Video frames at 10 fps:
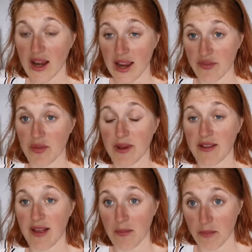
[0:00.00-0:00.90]
gave some
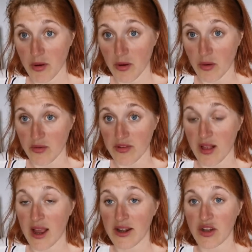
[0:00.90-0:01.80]
examples
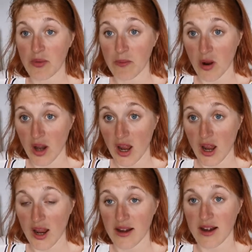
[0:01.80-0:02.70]
like
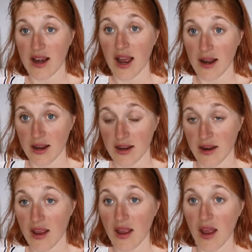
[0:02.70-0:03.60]
Neumoller and
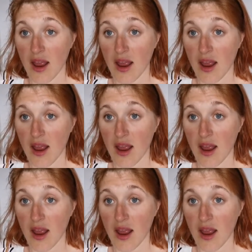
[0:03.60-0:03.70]
Gallen